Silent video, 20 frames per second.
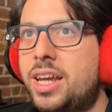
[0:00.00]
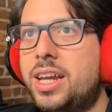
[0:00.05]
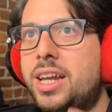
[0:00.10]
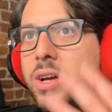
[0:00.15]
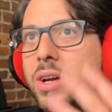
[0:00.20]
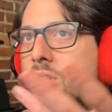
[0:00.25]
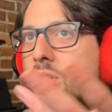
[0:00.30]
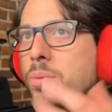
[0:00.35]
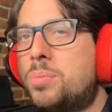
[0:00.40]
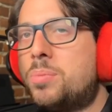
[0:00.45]
Now,
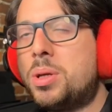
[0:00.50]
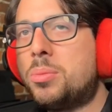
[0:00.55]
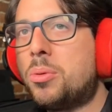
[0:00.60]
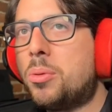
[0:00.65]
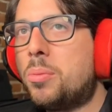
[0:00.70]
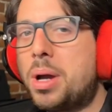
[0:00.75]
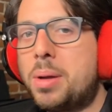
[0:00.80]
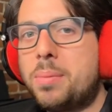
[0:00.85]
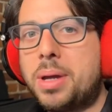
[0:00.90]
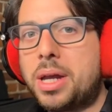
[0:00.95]
some people
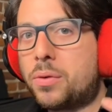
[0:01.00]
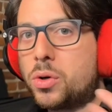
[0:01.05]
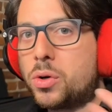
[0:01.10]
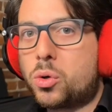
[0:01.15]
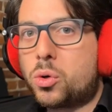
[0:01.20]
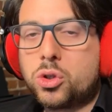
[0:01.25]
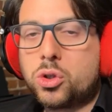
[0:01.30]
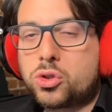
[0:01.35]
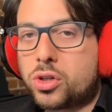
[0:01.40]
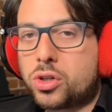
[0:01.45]
might make a
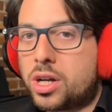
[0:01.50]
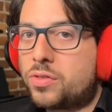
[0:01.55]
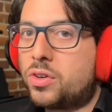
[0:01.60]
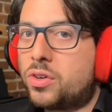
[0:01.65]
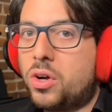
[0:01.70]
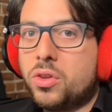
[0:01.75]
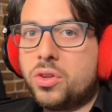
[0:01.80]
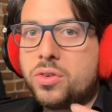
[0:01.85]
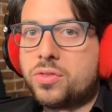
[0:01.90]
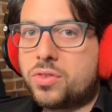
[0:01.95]
record track for
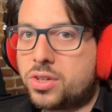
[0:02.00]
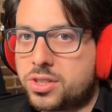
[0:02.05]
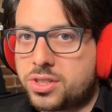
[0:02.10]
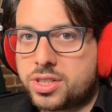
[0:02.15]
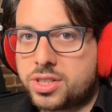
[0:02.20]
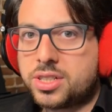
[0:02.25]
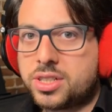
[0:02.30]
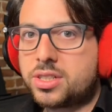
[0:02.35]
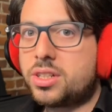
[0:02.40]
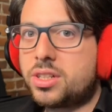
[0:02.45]
all their
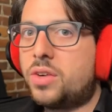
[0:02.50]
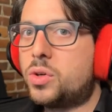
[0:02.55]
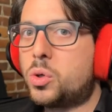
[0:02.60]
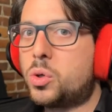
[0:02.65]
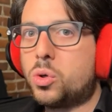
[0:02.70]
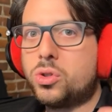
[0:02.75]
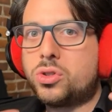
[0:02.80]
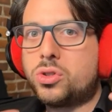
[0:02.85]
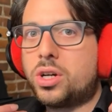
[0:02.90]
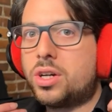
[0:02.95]
verses, a
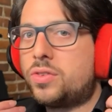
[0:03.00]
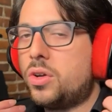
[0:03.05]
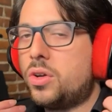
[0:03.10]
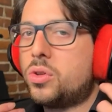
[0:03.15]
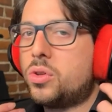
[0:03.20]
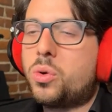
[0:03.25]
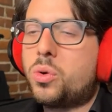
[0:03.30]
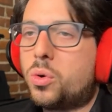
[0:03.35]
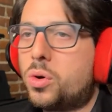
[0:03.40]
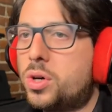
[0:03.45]
record track for all the
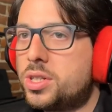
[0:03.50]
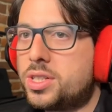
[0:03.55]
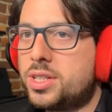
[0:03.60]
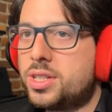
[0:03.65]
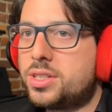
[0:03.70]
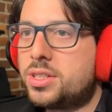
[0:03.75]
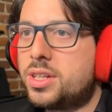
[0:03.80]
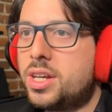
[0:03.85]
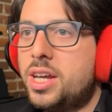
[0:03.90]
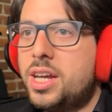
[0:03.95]

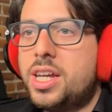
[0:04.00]
choruses.